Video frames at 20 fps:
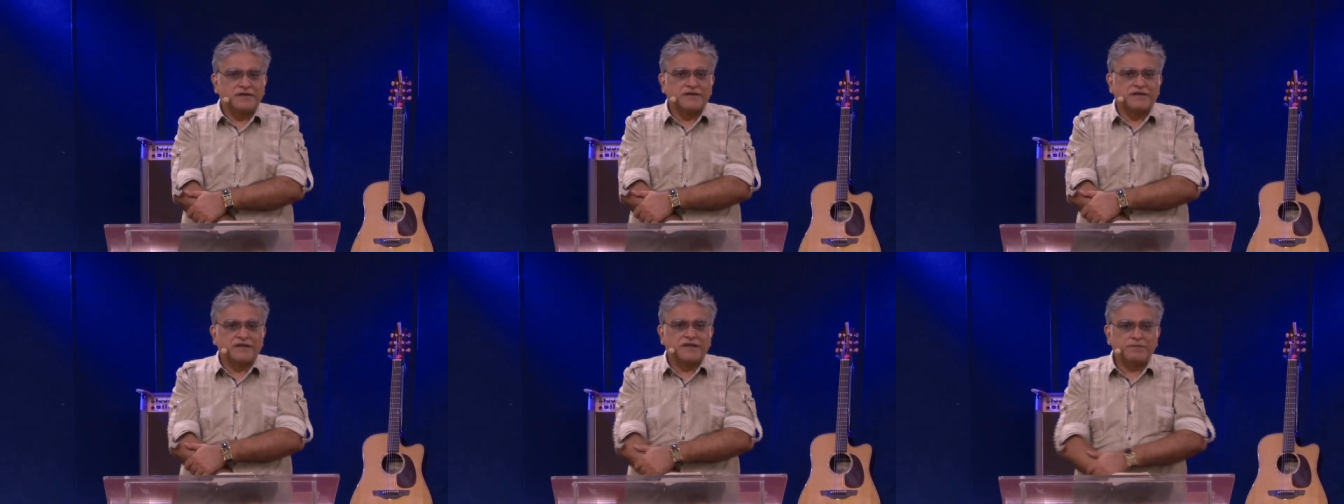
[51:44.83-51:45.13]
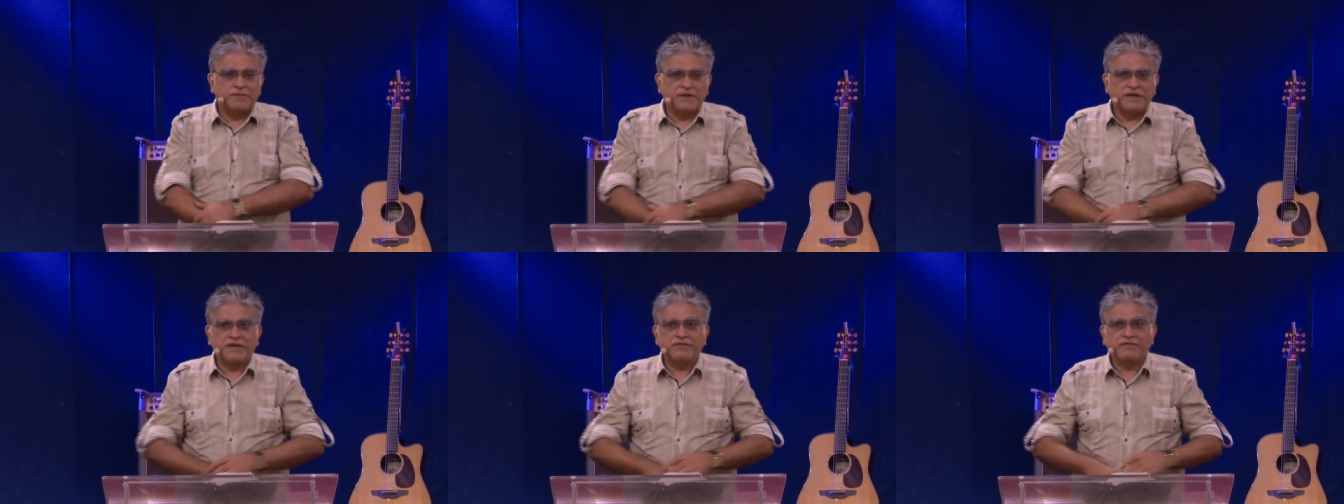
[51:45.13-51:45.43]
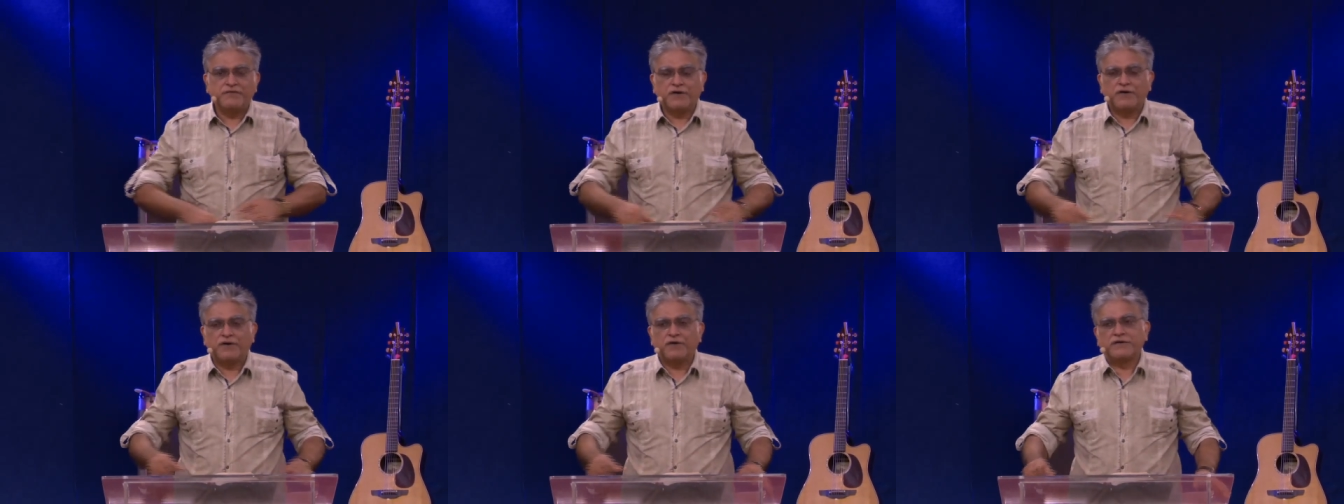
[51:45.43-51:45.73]
They believe
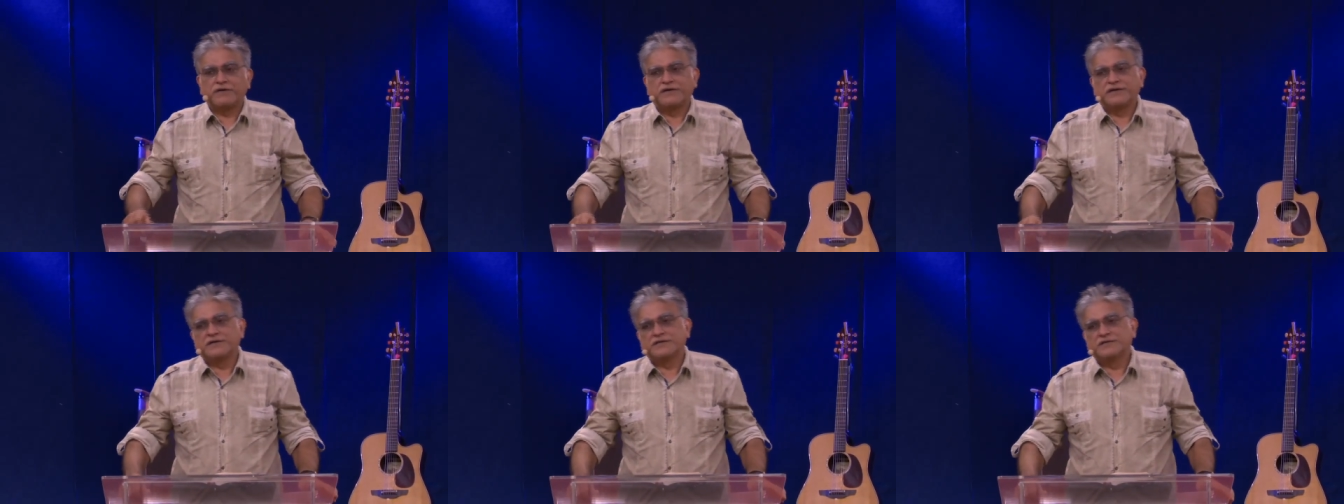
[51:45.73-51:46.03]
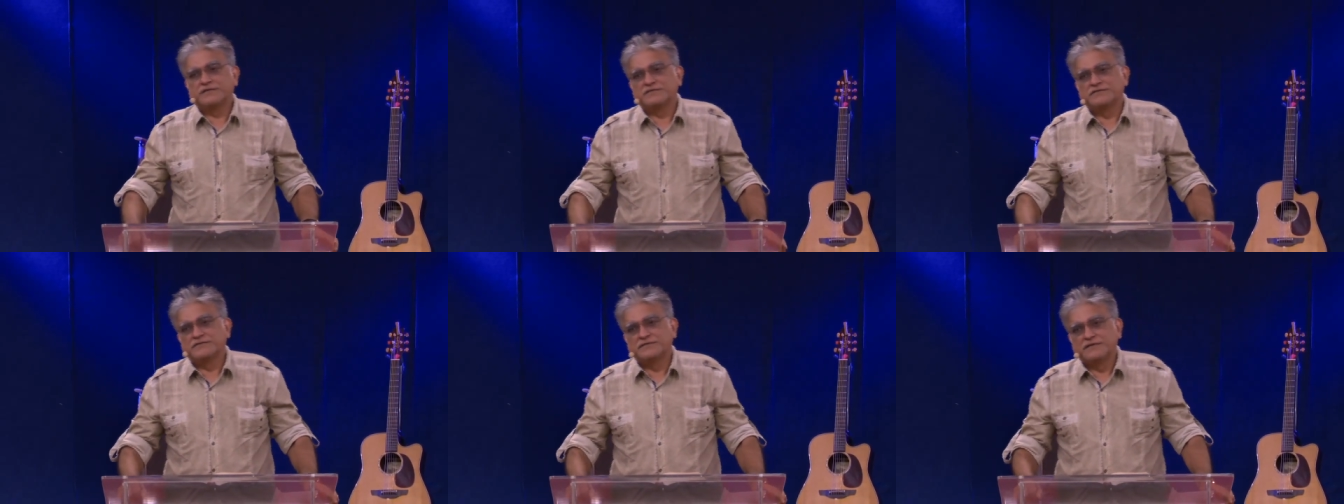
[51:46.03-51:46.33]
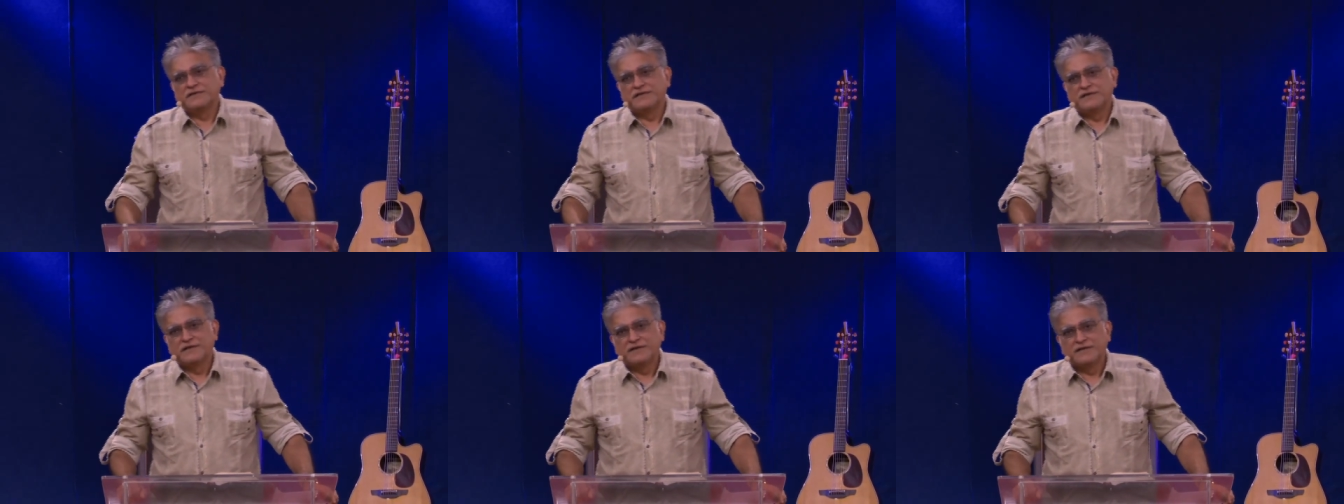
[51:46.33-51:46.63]
God.
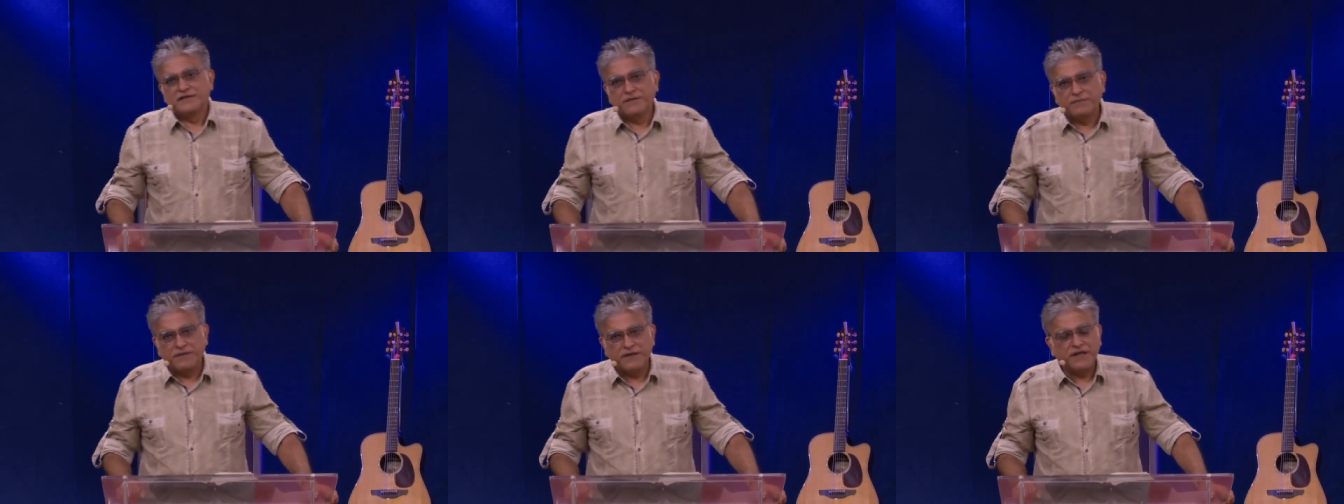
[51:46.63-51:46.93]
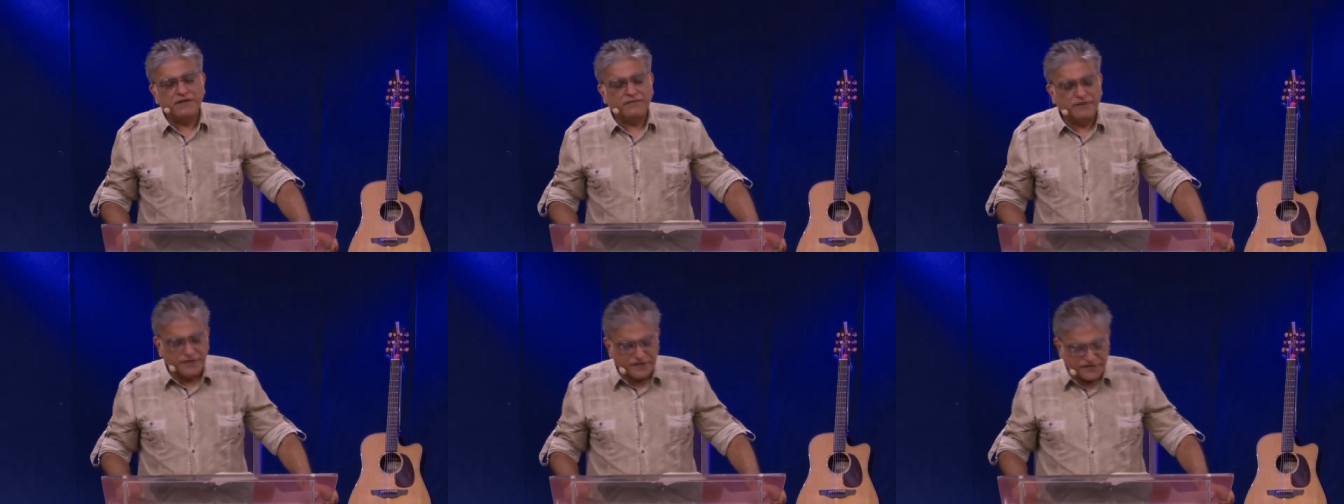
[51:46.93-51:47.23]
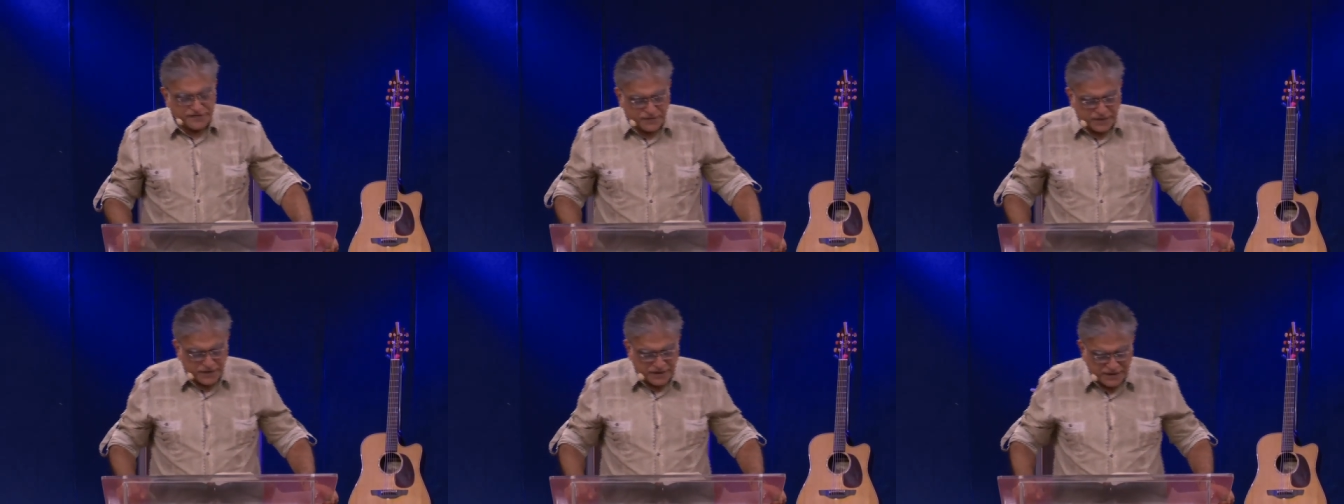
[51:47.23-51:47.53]
They believe in
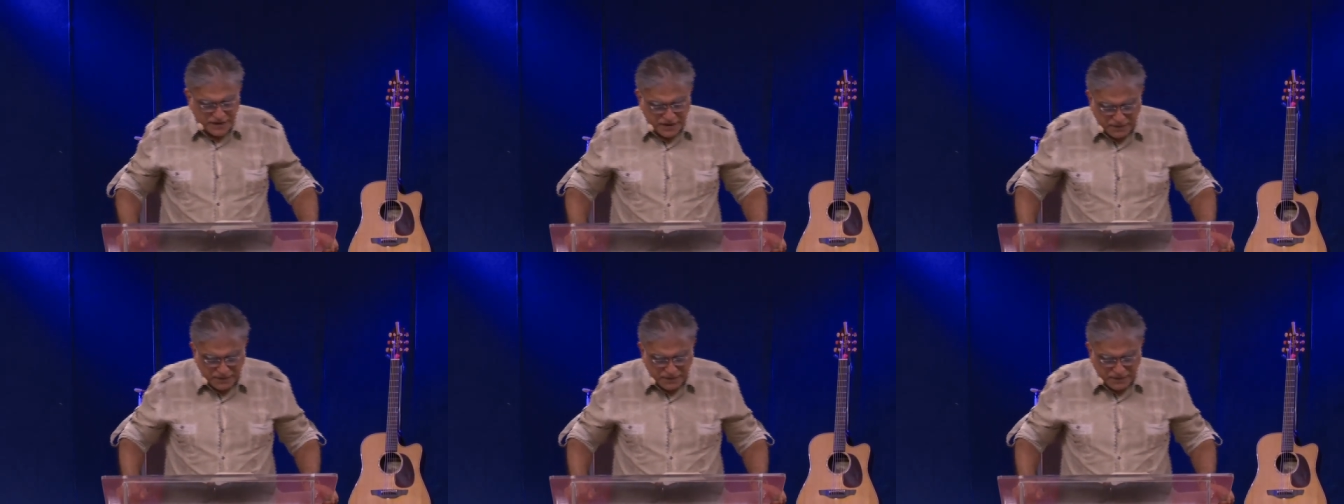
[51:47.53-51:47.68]
His Word.